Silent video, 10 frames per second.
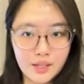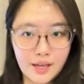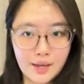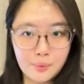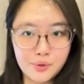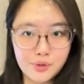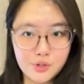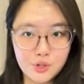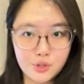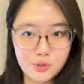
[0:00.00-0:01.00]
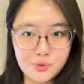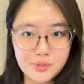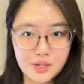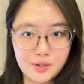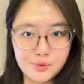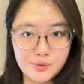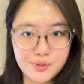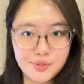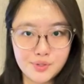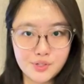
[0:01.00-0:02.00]
I will introduce our
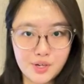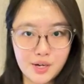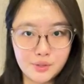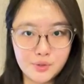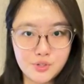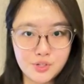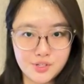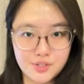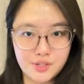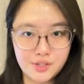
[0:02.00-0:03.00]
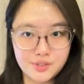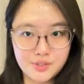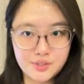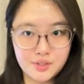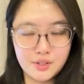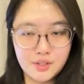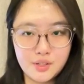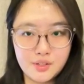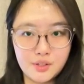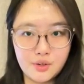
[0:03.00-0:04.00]
research on logistics.
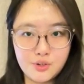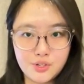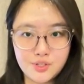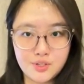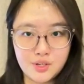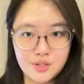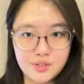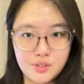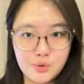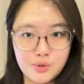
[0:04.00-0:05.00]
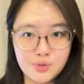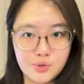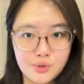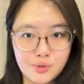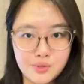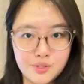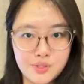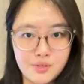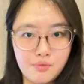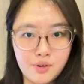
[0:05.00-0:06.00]
The logistics industry is
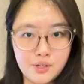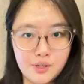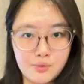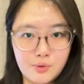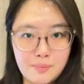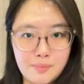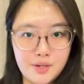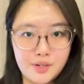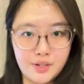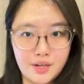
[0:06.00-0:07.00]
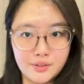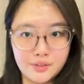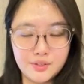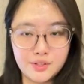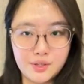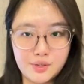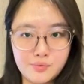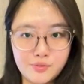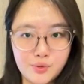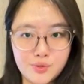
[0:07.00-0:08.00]
evolving rapidly under the
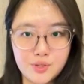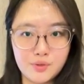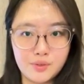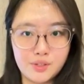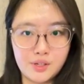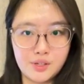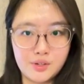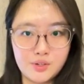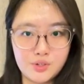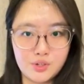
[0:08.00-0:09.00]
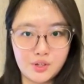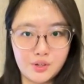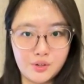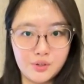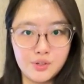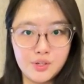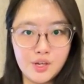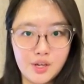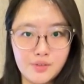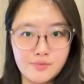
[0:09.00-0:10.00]
influence of technological
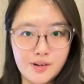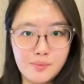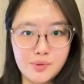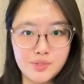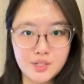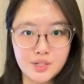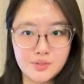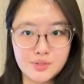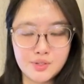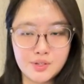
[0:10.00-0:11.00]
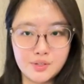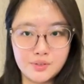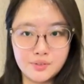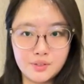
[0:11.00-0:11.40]
environment concern.